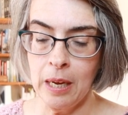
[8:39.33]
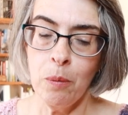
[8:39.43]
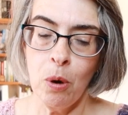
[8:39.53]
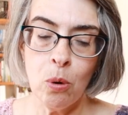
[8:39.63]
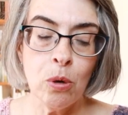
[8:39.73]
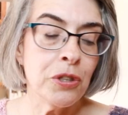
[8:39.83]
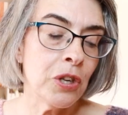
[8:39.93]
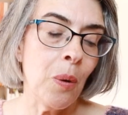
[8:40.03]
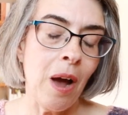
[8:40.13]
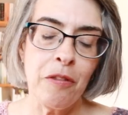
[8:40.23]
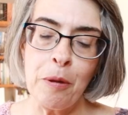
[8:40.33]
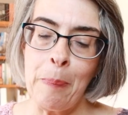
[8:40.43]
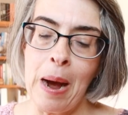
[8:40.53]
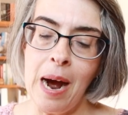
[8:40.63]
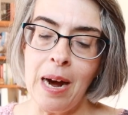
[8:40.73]
There were also other
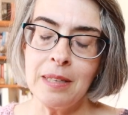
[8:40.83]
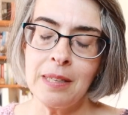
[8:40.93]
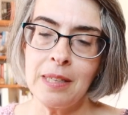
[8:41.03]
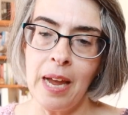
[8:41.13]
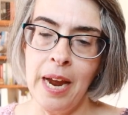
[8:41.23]
parts